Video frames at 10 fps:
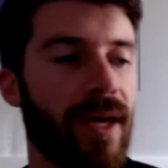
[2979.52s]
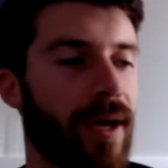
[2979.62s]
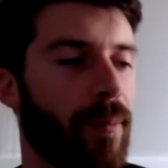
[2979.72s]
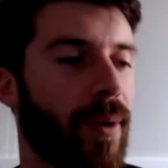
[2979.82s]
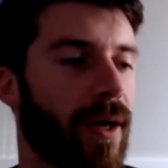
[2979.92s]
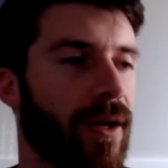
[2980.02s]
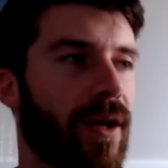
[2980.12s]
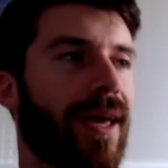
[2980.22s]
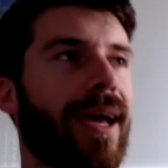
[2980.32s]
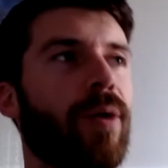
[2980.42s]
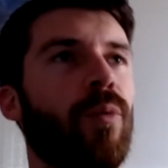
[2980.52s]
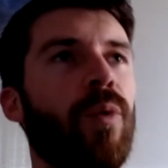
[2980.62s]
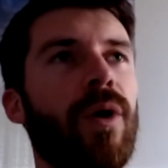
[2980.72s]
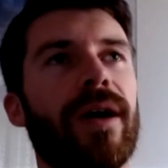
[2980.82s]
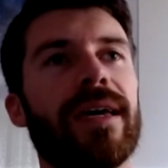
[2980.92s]
But
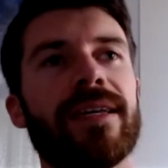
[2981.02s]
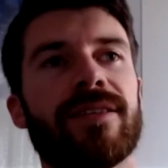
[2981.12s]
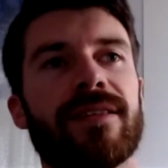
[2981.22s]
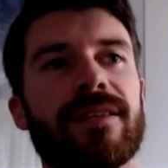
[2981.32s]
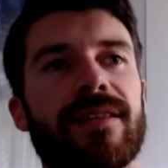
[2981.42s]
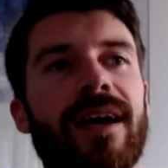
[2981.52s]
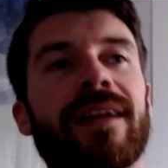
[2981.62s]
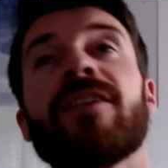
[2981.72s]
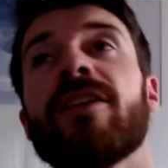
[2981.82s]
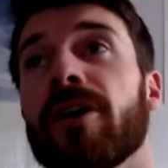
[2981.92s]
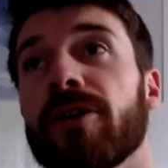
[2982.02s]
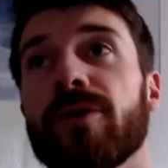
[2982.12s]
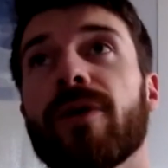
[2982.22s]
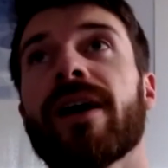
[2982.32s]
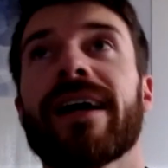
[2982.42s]
what is, and I
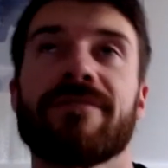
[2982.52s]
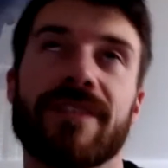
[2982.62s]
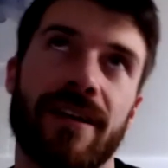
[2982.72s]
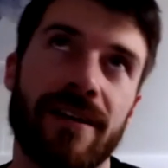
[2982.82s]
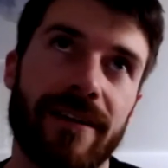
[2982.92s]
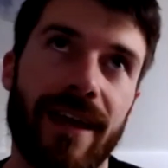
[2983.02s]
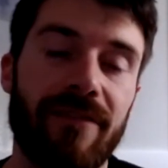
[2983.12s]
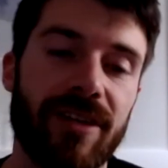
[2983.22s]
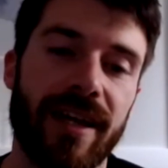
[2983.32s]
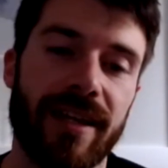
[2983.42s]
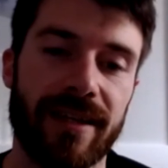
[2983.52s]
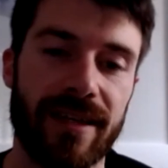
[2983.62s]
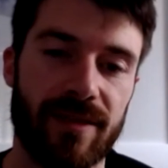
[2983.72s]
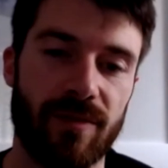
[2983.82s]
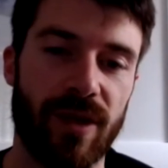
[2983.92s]
know I have to kind of caveat
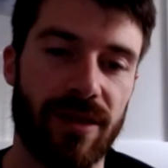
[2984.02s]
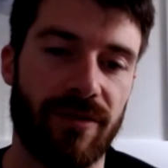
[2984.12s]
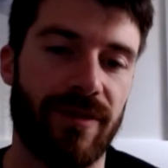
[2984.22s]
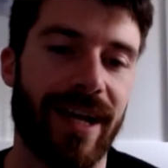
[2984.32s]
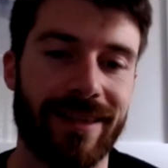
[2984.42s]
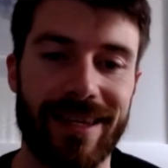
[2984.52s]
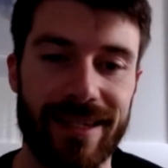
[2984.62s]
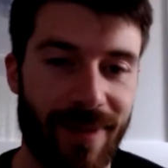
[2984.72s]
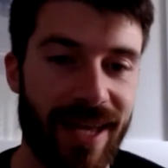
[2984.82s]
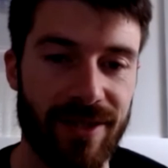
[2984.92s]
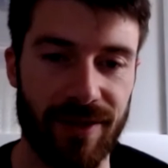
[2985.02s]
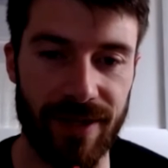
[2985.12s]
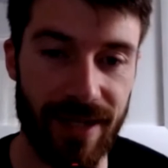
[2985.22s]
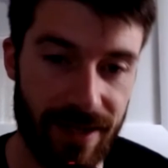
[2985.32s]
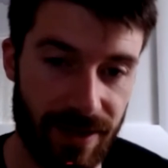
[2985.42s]
this with the fact that it depends on
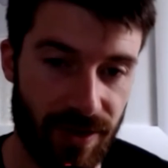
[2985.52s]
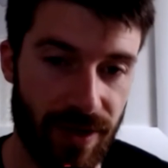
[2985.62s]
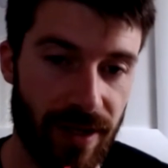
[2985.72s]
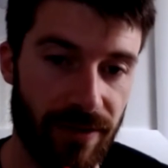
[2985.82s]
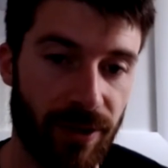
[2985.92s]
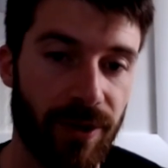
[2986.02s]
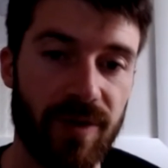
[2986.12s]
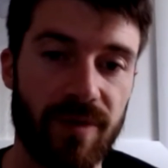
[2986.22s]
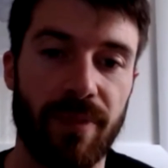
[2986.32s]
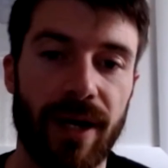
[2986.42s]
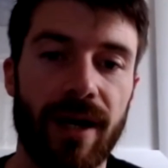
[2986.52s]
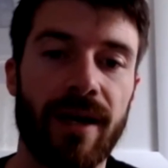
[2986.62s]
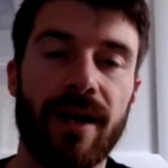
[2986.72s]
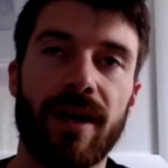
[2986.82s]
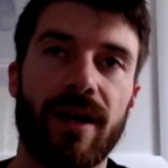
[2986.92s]
the industry, of course, but
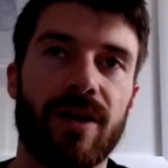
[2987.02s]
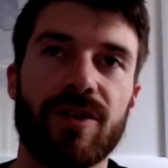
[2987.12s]
do